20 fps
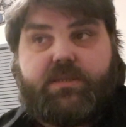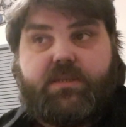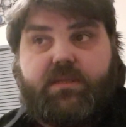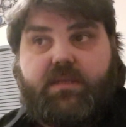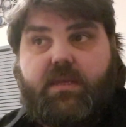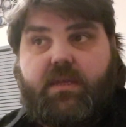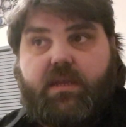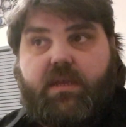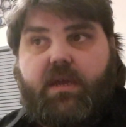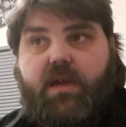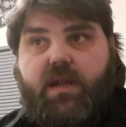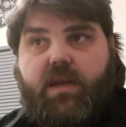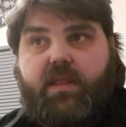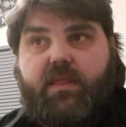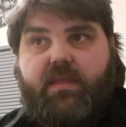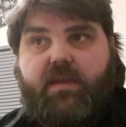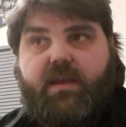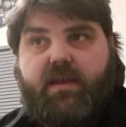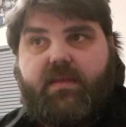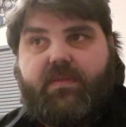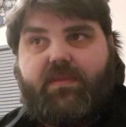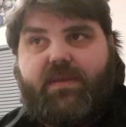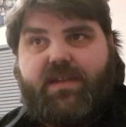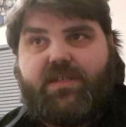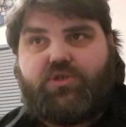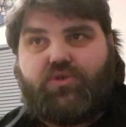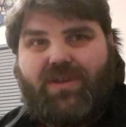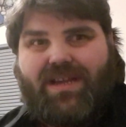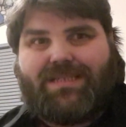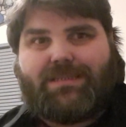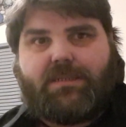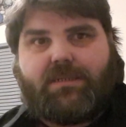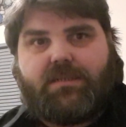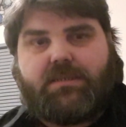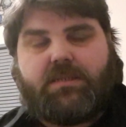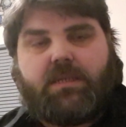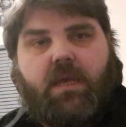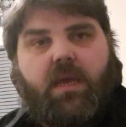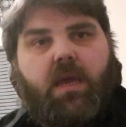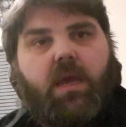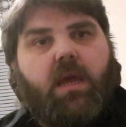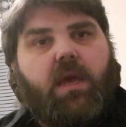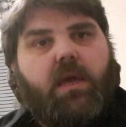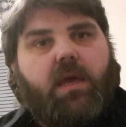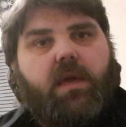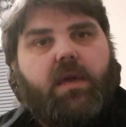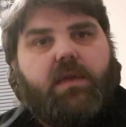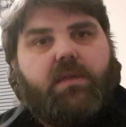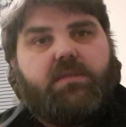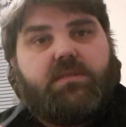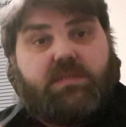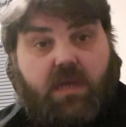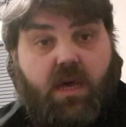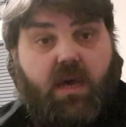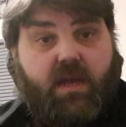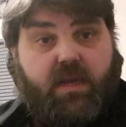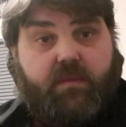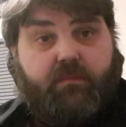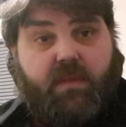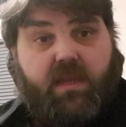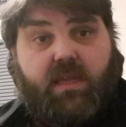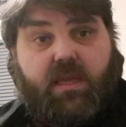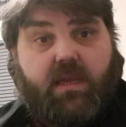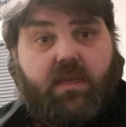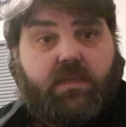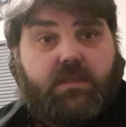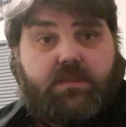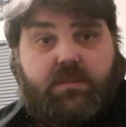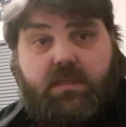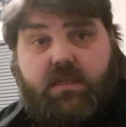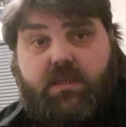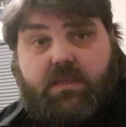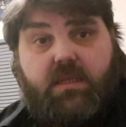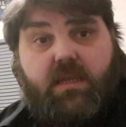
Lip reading: and kind of their dressers to hide Mickeys.